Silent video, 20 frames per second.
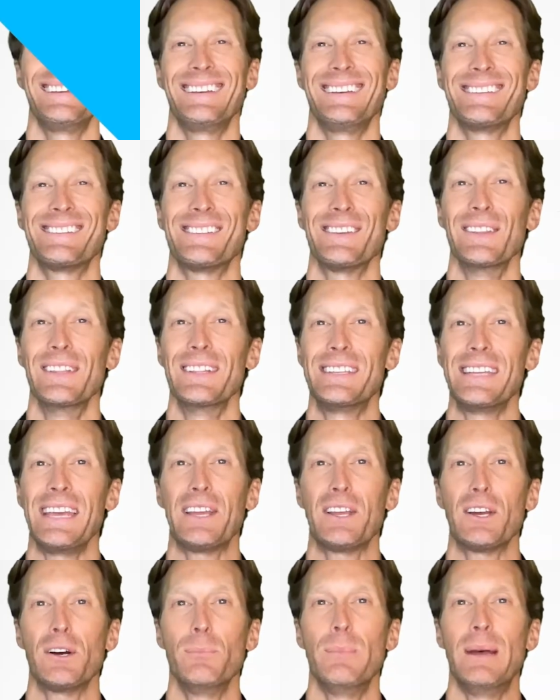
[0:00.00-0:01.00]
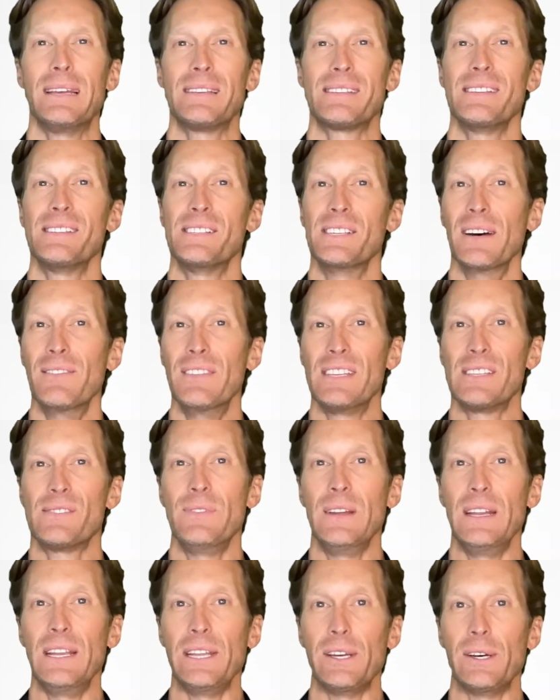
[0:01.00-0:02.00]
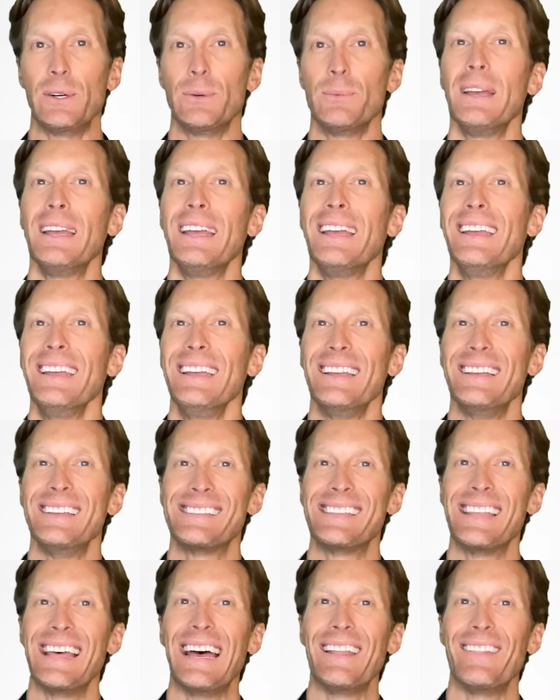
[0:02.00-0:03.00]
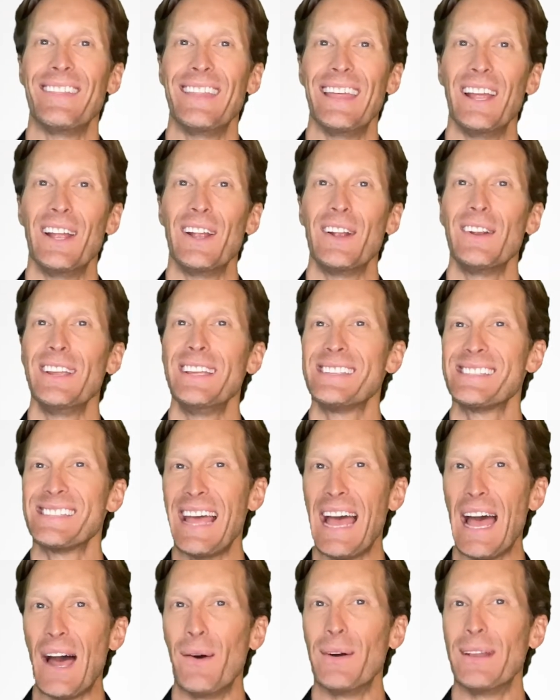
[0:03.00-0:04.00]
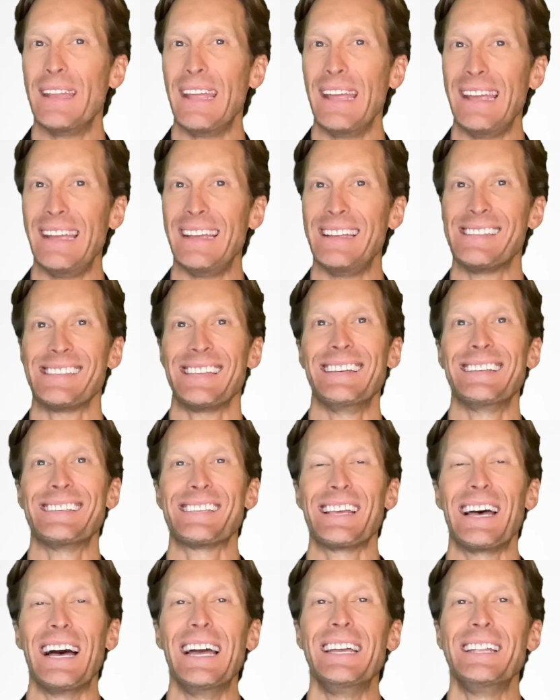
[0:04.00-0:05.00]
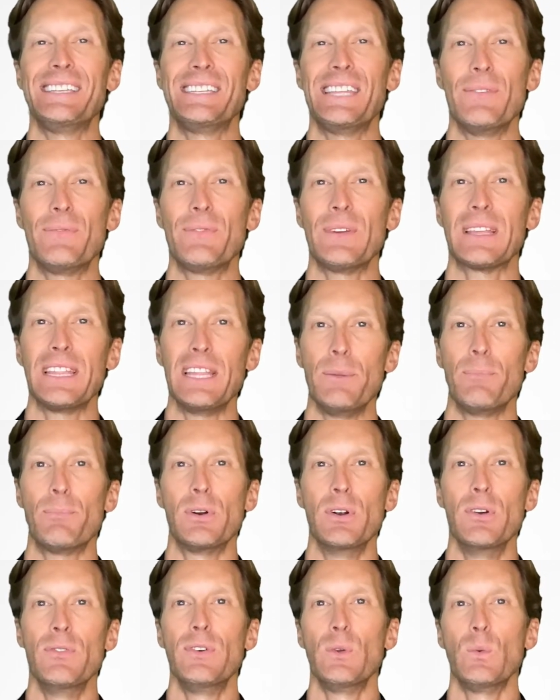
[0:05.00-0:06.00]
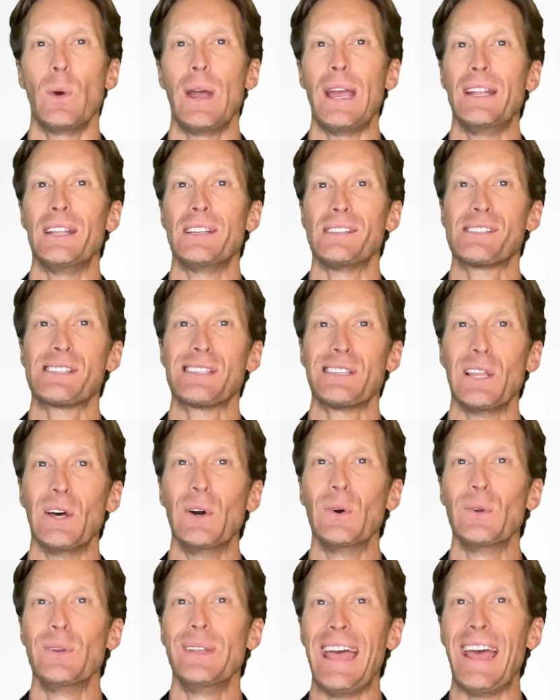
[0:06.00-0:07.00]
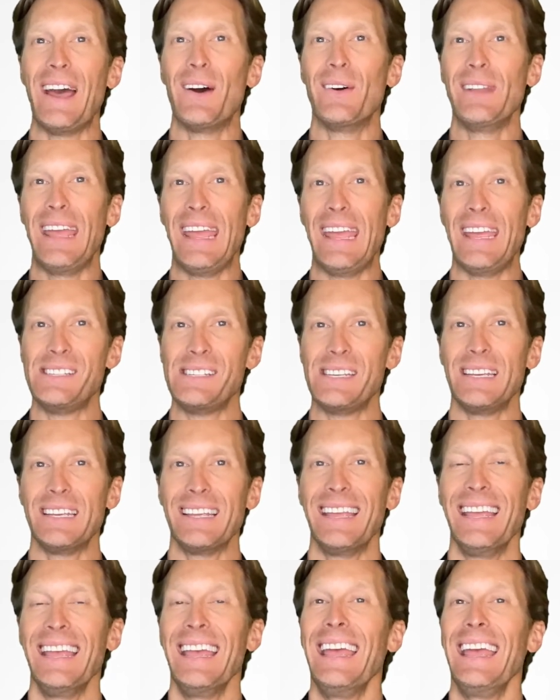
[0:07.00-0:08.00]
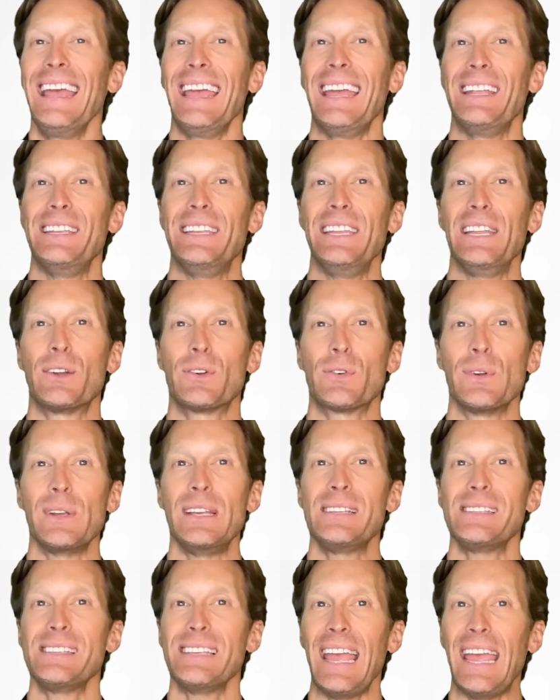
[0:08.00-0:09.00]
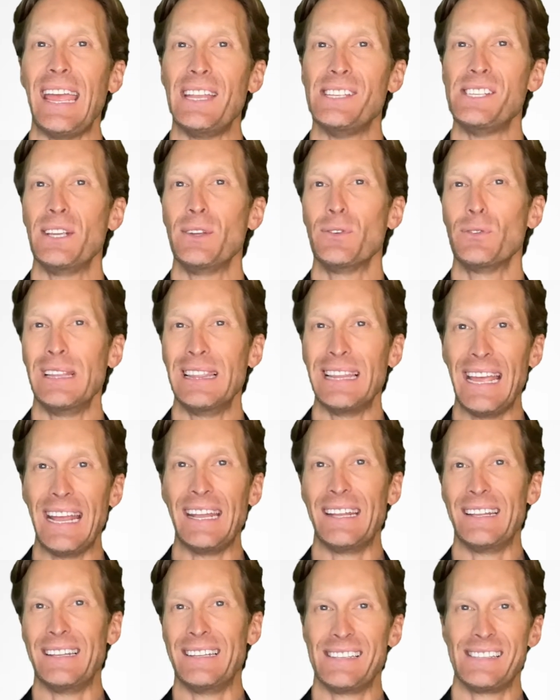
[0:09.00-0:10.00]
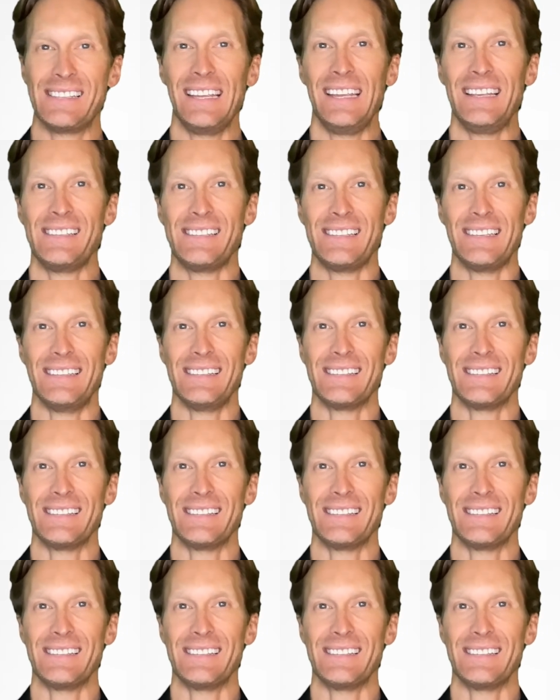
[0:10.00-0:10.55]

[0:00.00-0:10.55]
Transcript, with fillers: So the take-home message of this video is that there is nowadays a scientifically proven way to slow down aging and decrease aging-related diseases.